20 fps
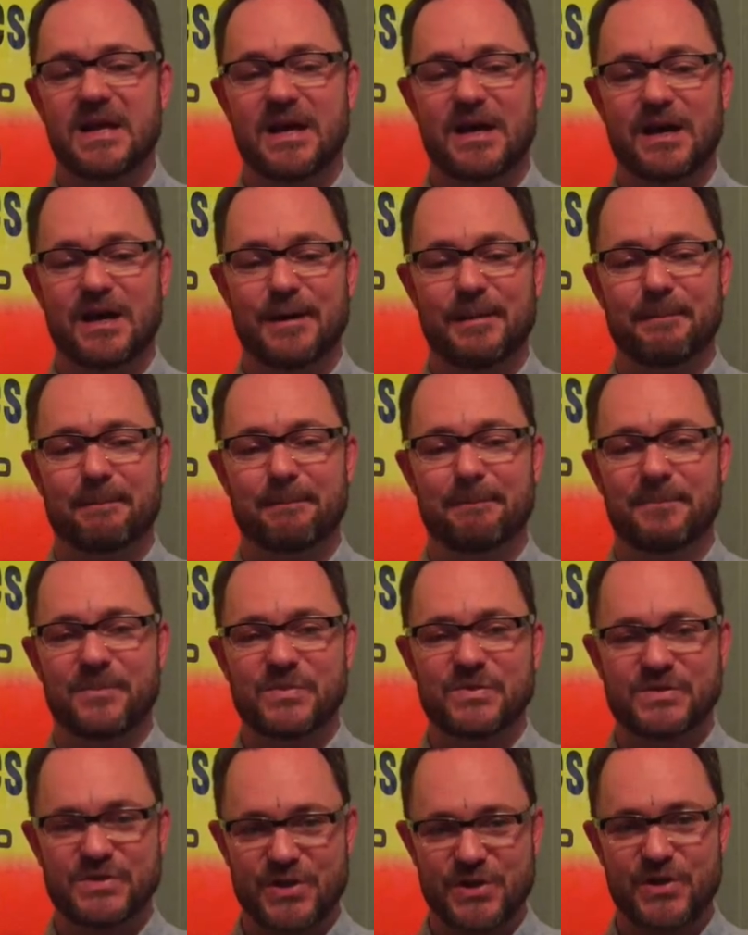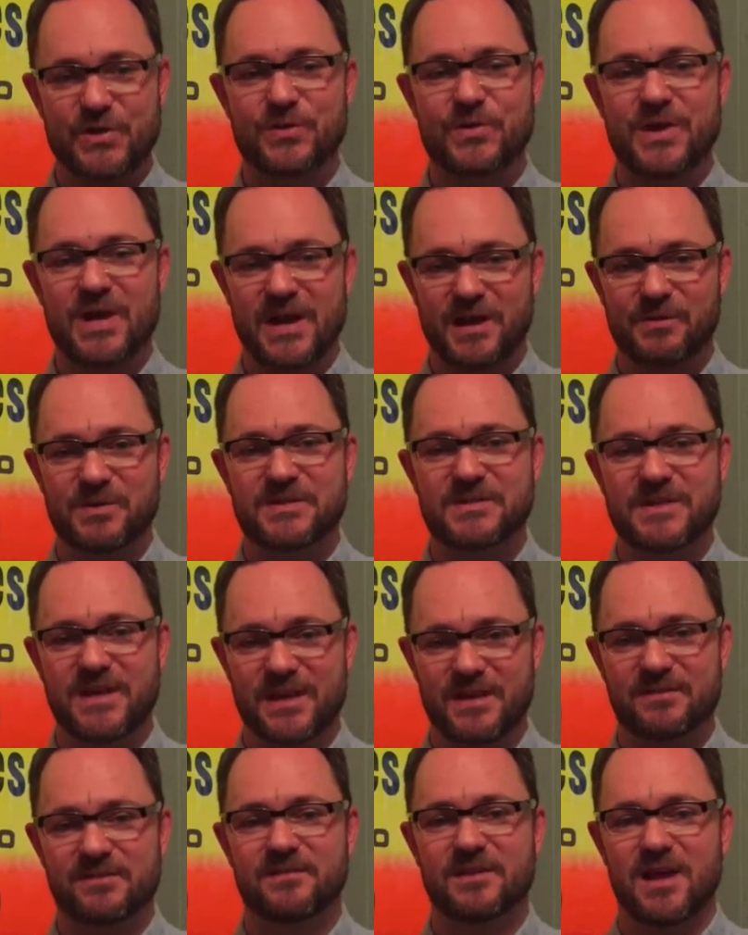Um, so yeah, I would
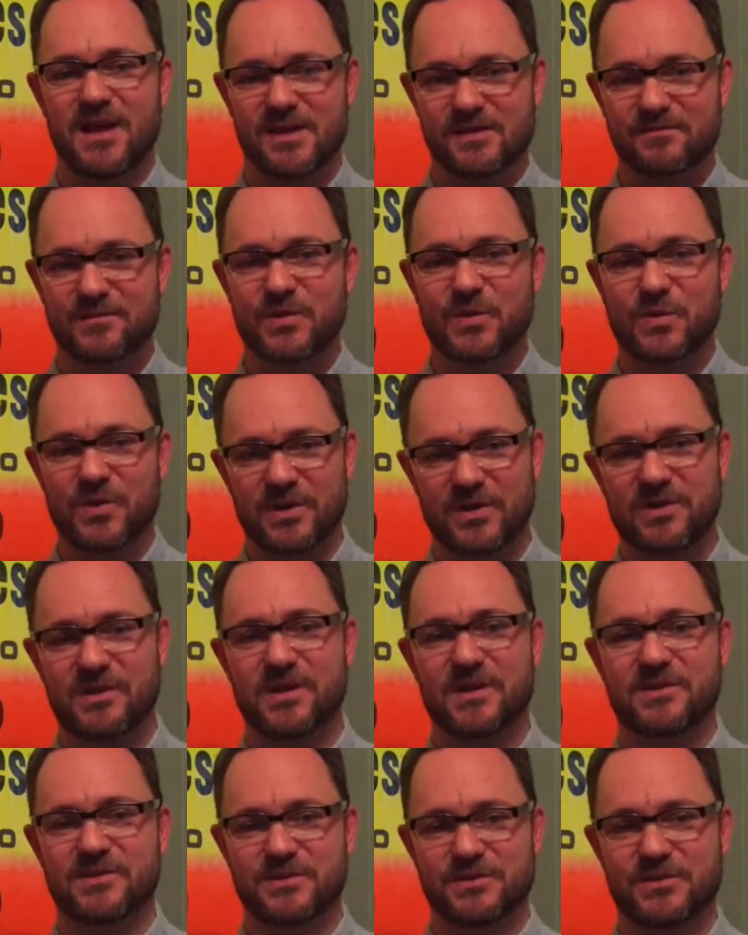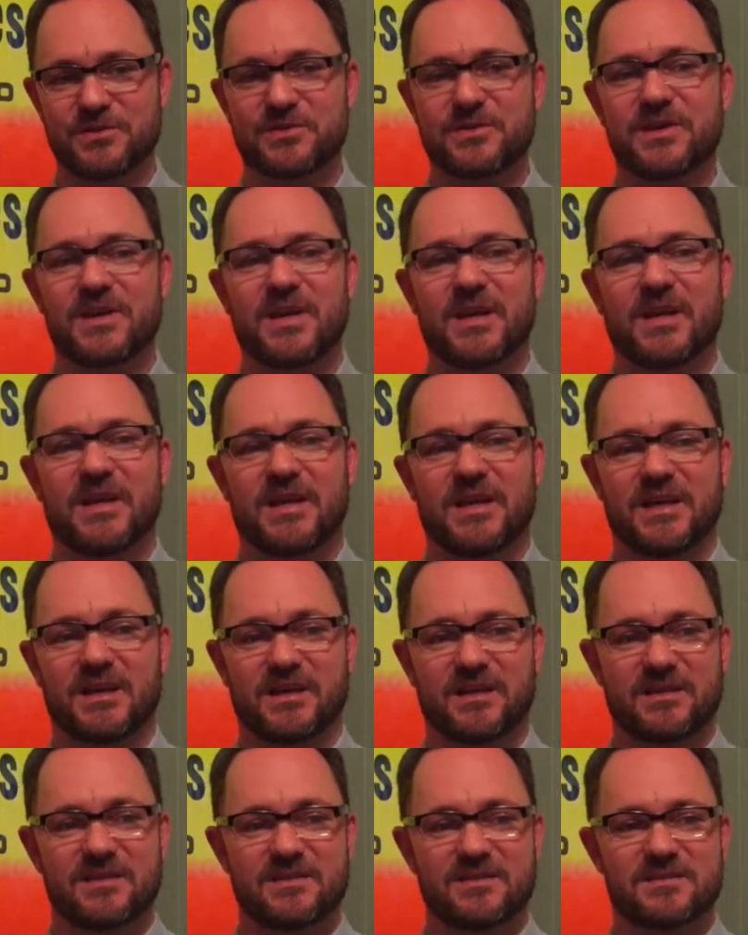say a lot of the work that I do
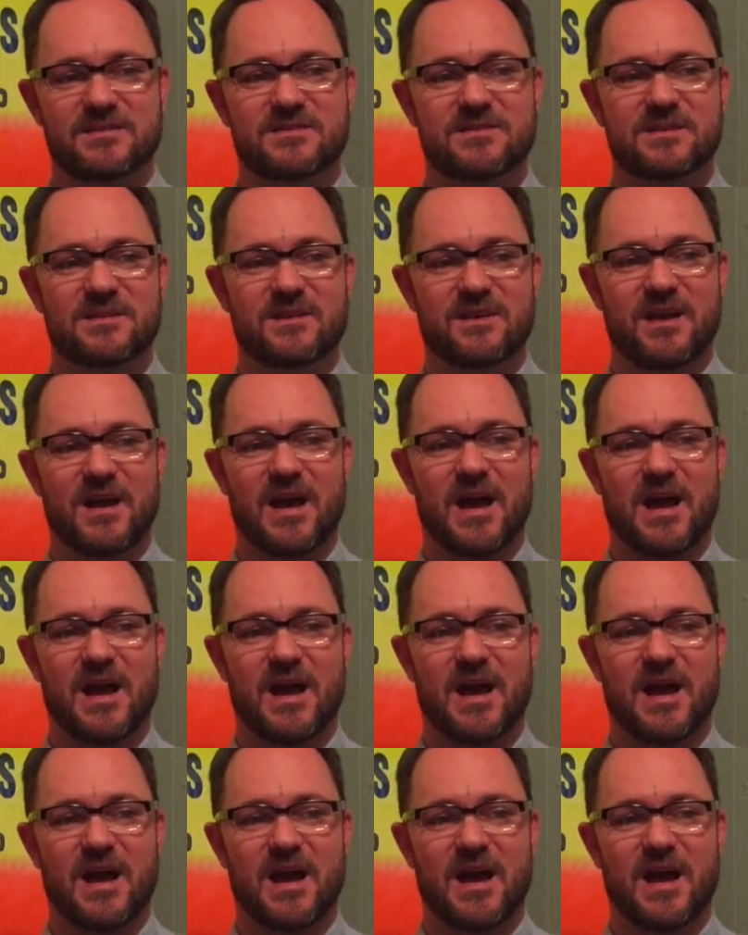is